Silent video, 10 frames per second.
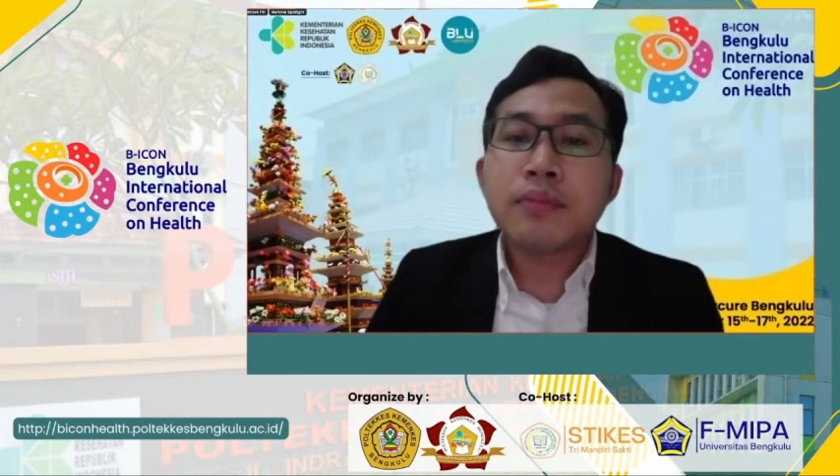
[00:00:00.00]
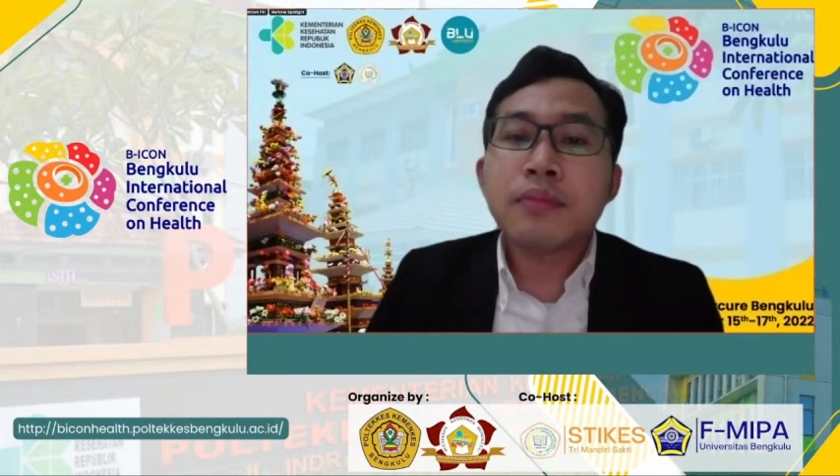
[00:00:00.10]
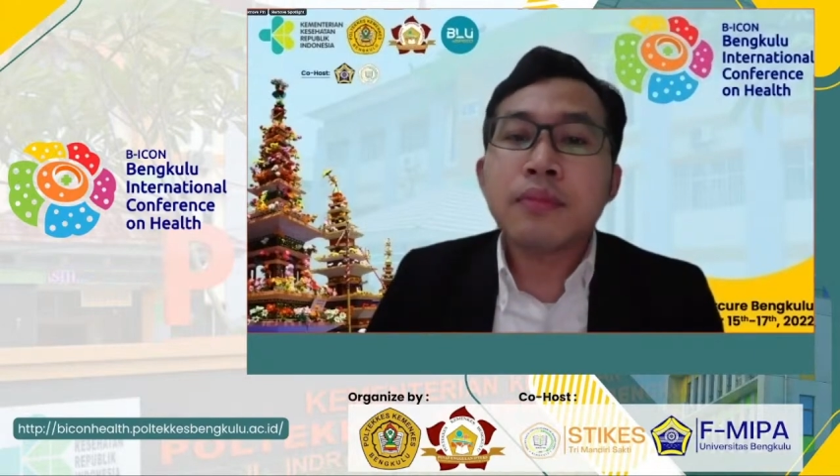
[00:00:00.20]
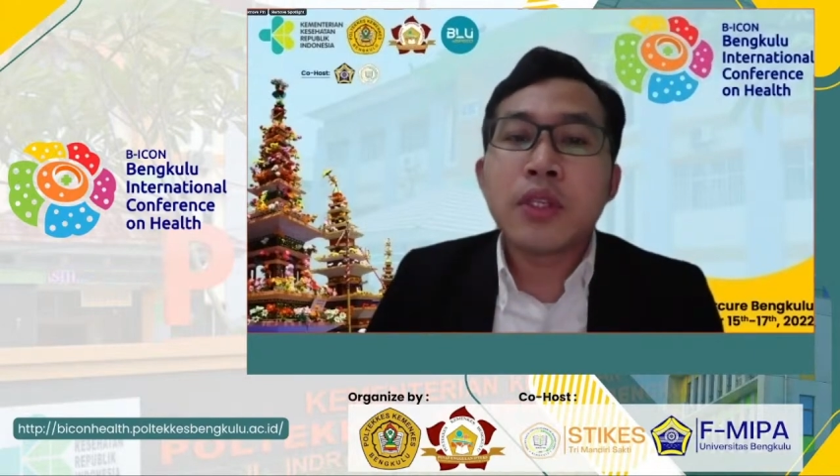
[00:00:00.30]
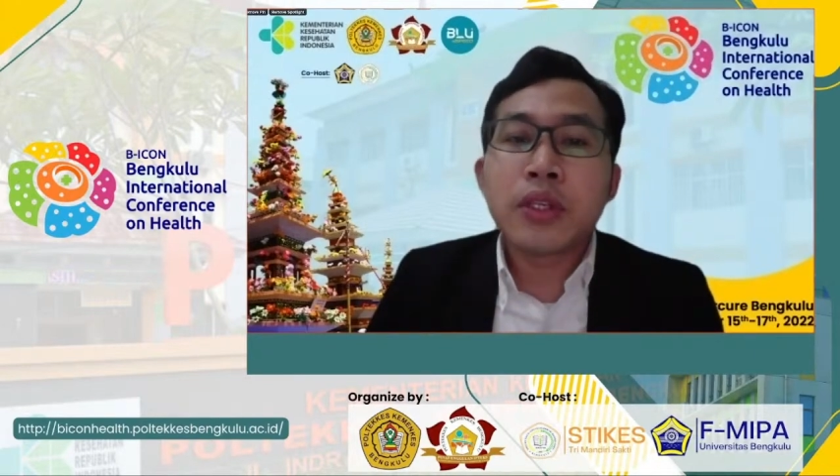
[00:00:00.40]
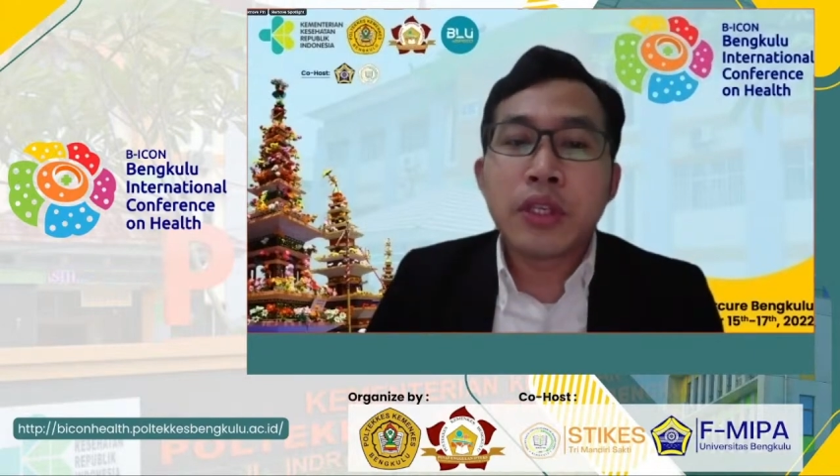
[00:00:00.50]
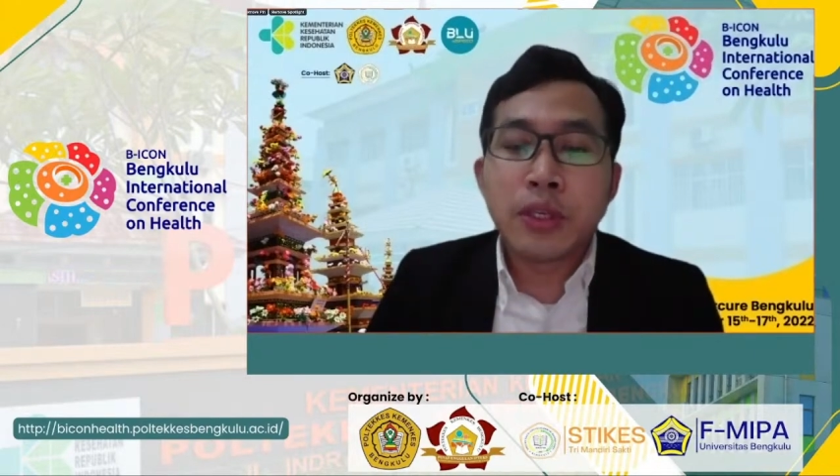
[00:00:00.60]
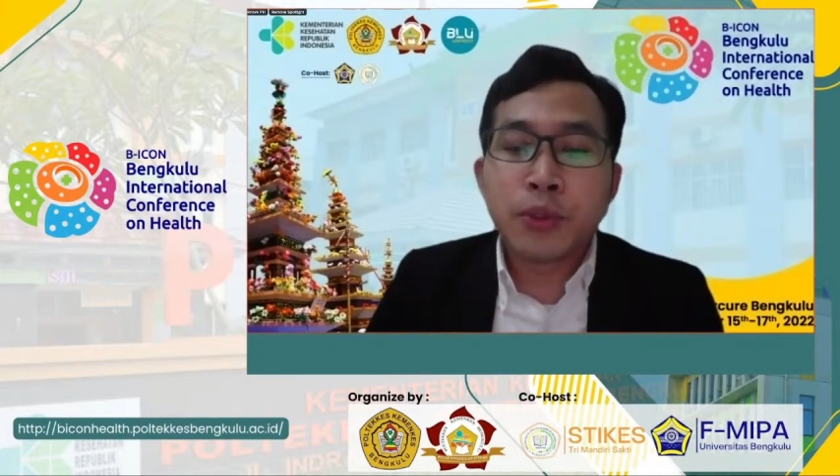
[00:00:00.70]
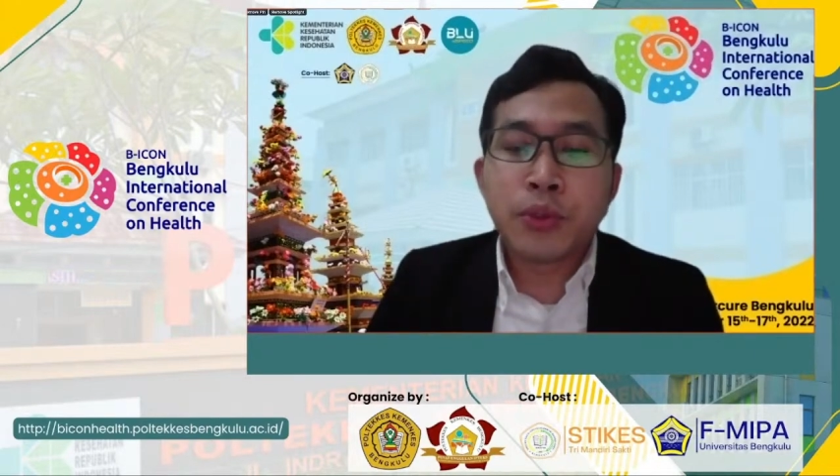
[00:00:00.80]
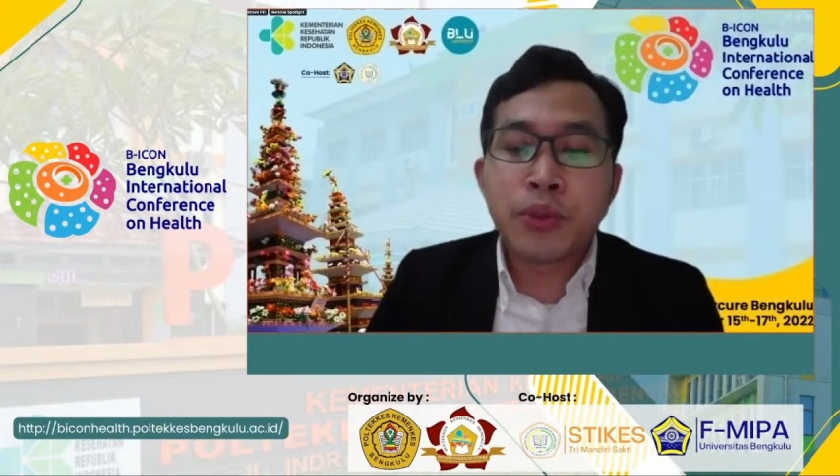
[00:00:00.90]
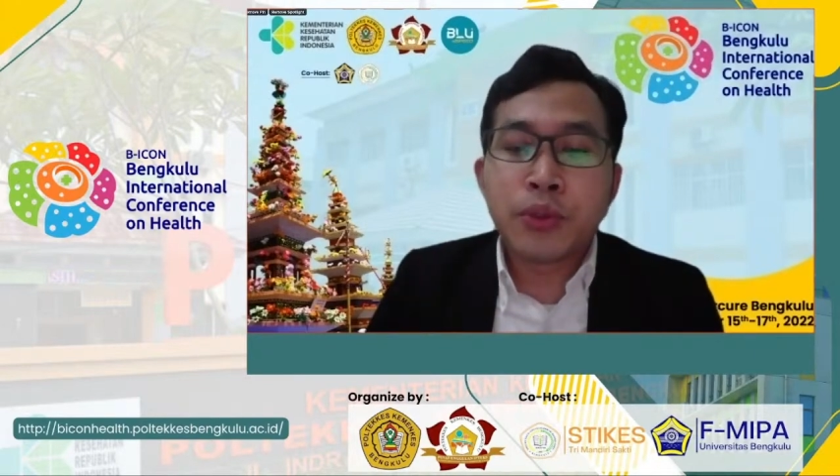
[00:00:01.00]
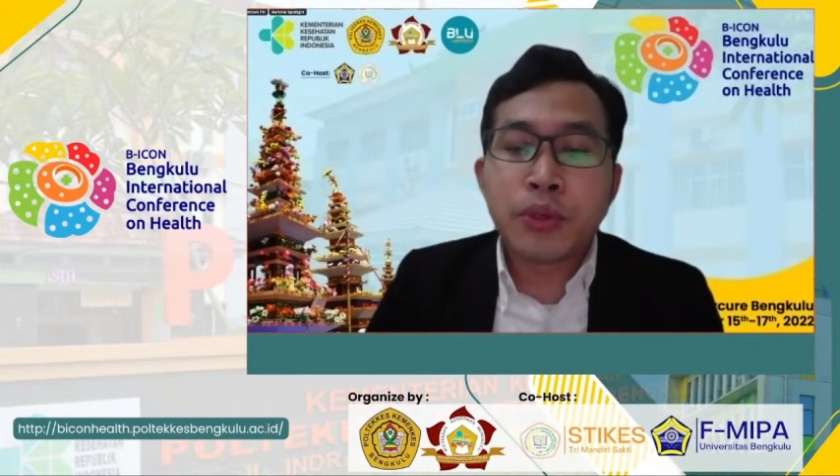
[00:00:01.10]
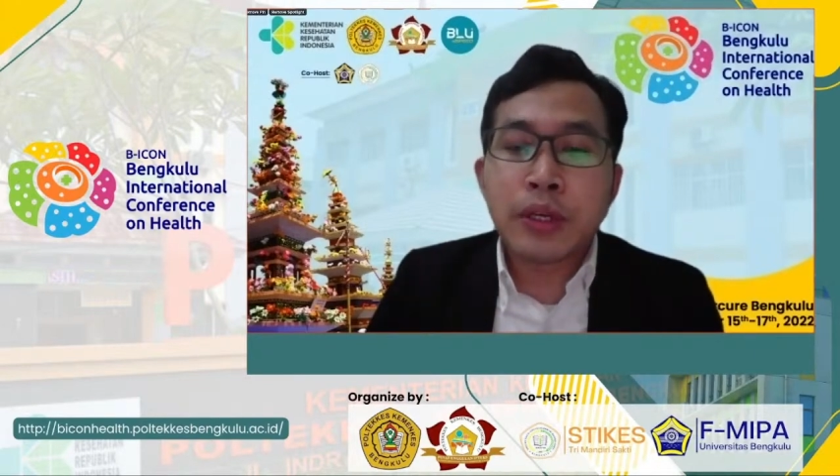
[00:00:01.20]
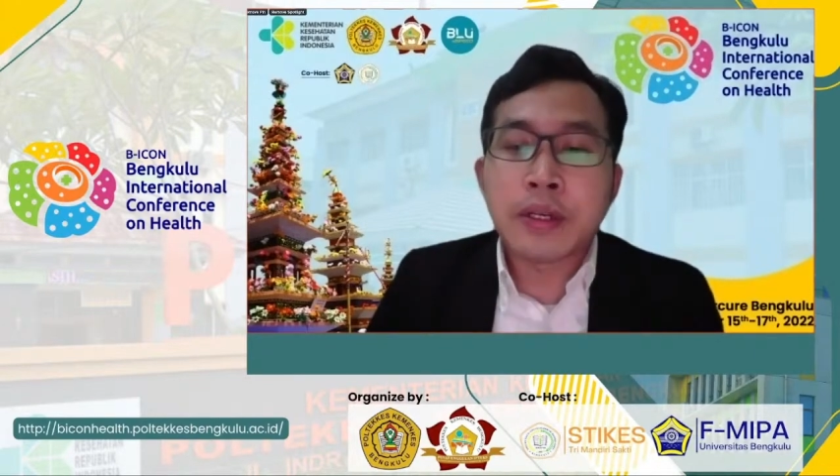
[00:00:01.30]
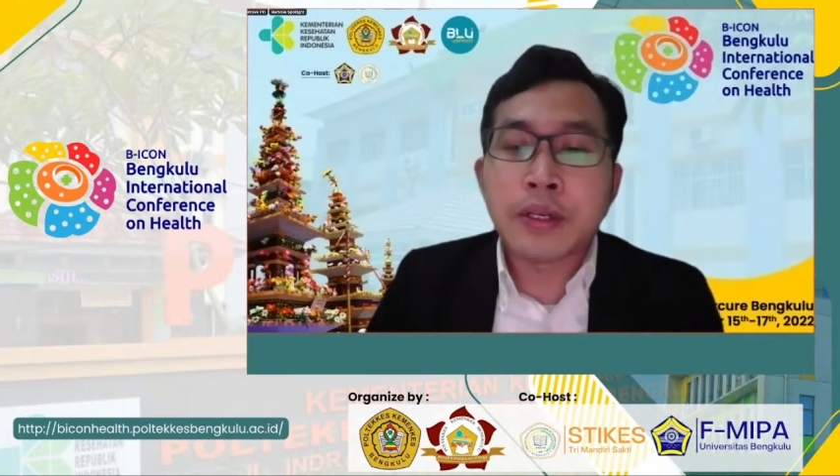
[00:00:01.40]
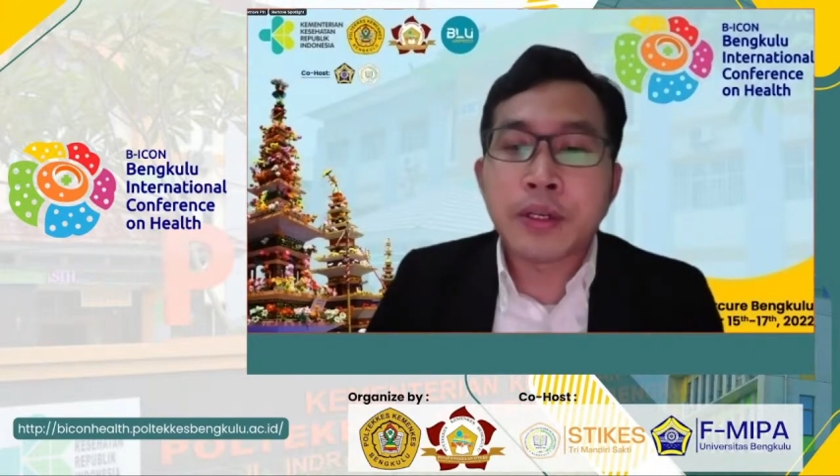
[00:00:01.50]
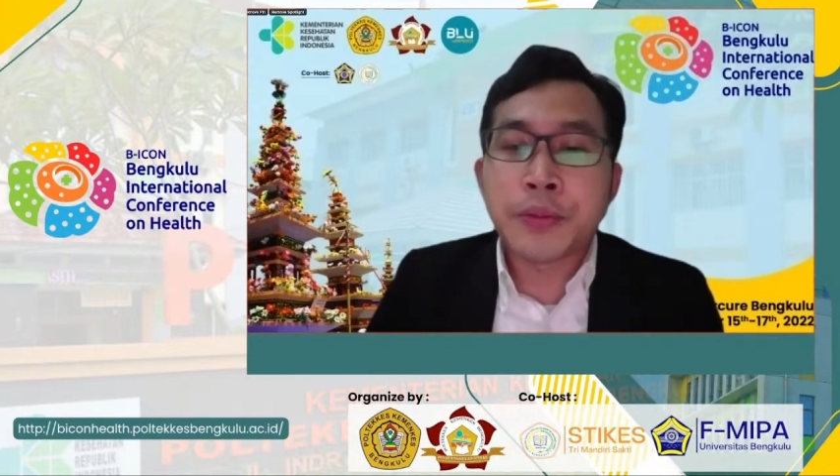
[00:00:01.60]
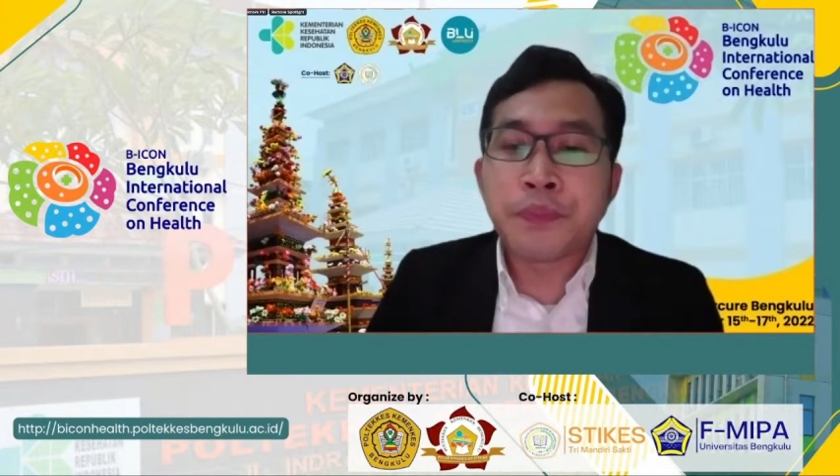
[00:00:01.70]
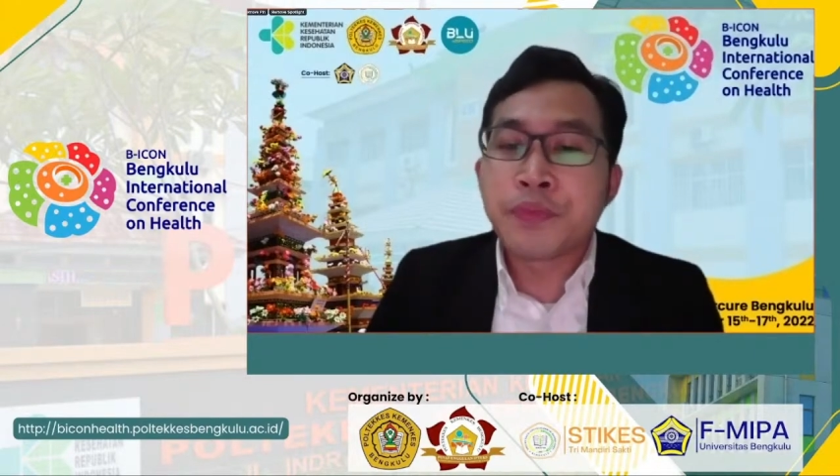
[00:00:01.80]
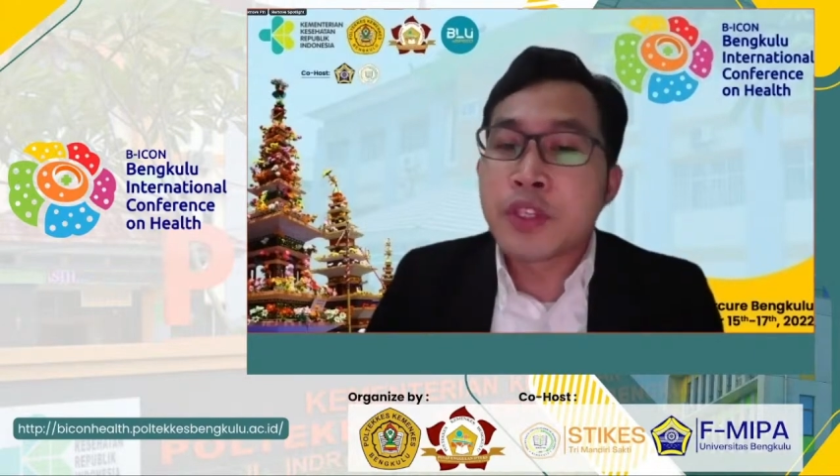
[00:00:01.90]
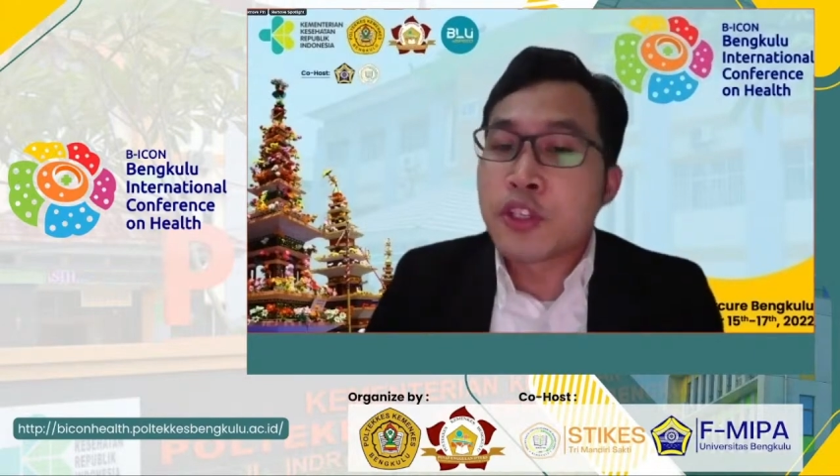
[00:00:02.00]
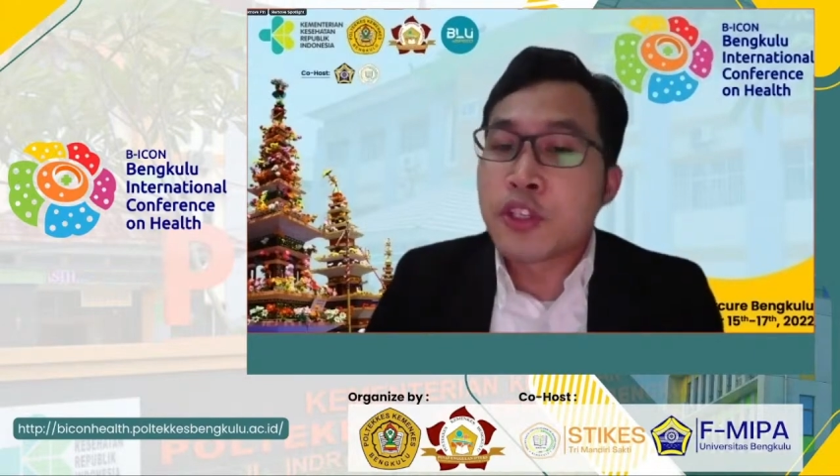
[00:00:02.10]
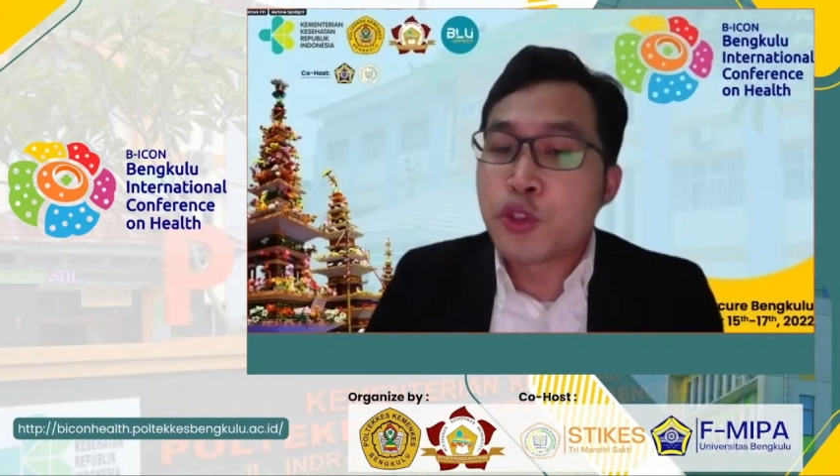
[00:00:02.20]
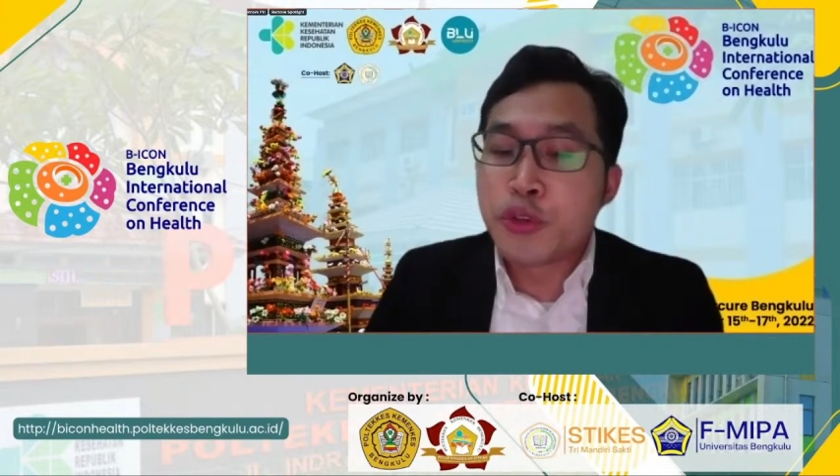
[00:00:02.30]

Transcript: Ibu Sunita